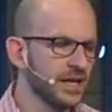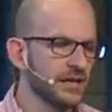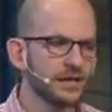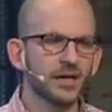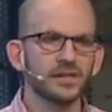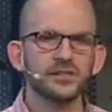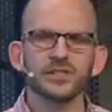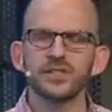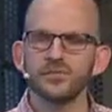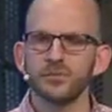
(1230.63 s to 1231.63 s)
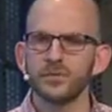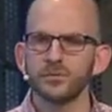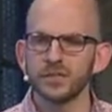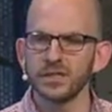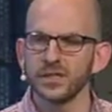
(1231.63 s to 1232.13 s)
Now, the Concierge MVP
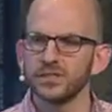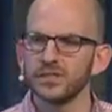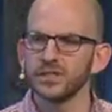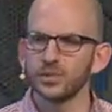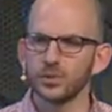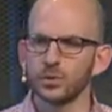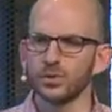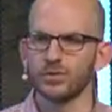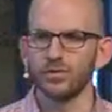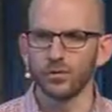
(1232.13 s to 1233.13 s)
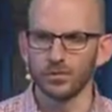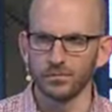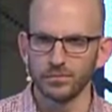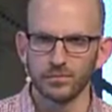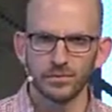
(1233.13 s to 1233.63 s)
was literally a Google form
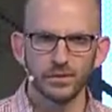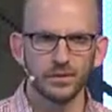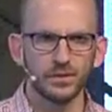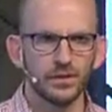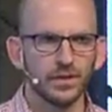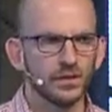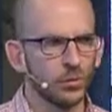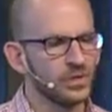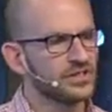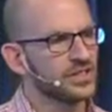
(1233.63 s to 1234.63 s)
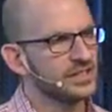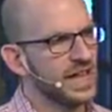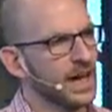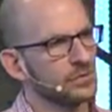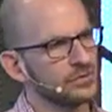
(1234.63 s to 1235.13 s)
that we sent
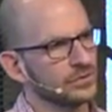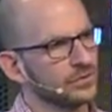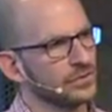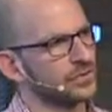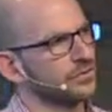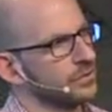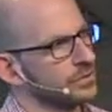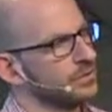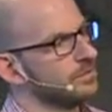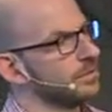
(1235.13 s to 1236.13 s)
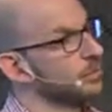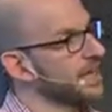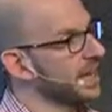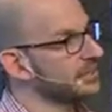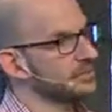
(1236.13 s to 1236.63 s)
out to the first 40 people, and
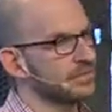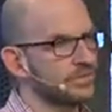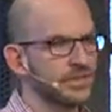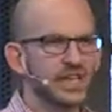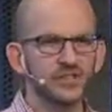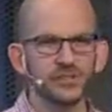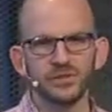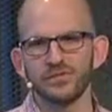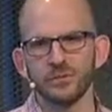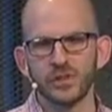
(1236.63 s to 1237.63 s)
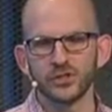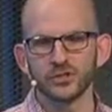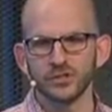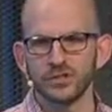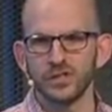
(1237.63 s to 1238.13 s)
we asked them to fill out some
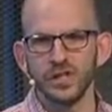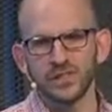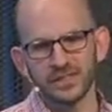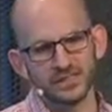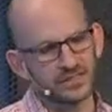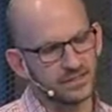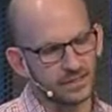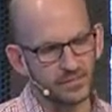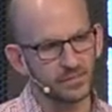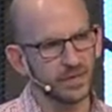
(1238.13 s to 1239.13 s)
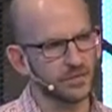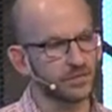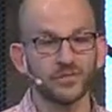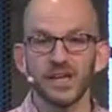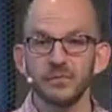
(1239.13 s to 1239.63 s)
information that said, tell us about your
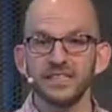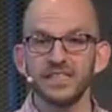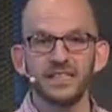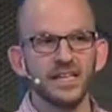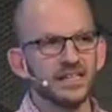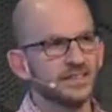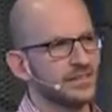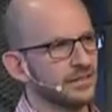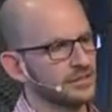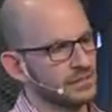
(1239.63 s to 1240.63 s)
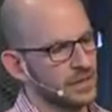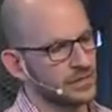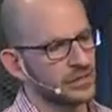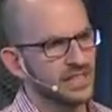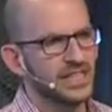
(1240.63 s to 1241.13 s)
family, tell us
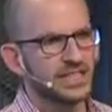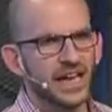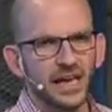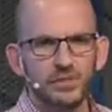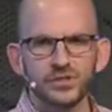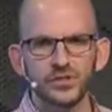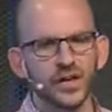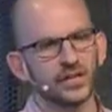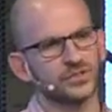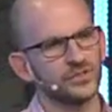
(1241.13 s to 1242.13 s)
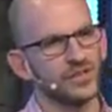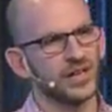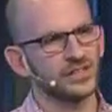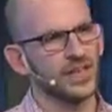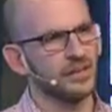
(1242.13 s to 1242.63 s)
about your eating habits, your
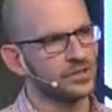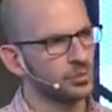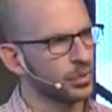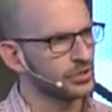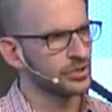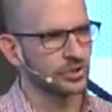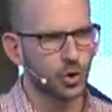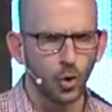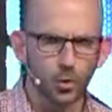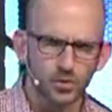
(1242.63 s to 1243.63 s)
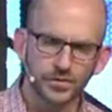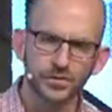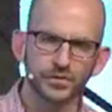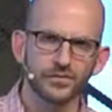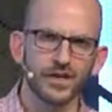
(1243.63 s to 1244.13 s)
exercise habits, what are your goals for
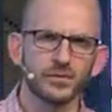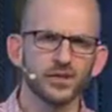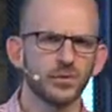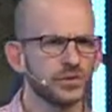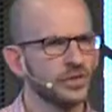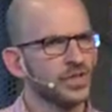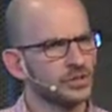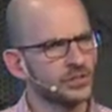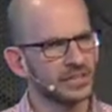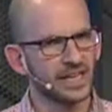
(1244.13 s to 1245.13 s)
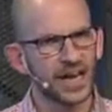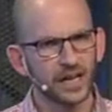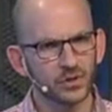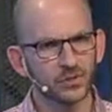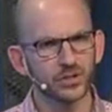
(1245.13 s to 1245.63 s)
your family, do you have any
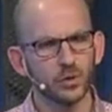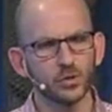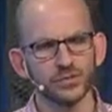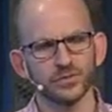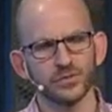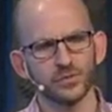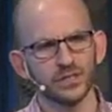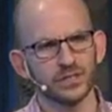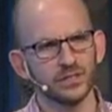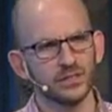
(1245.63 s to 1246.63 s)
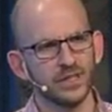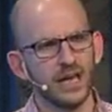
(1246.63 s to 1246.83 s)
calorie goals for the week?